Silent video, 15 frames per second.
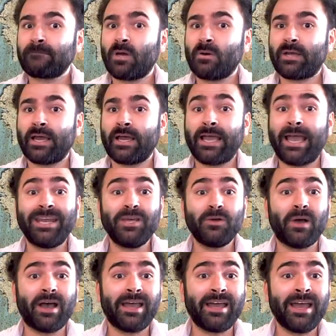Okay,
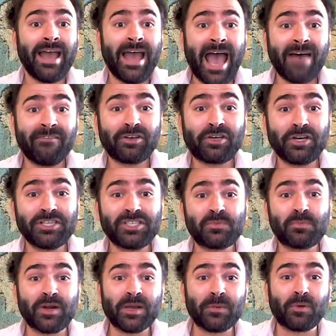anyway, have a good
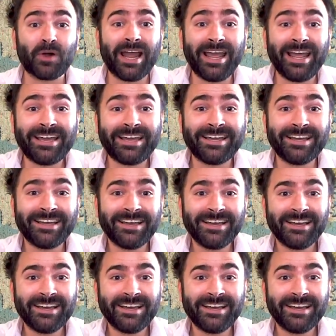spring break!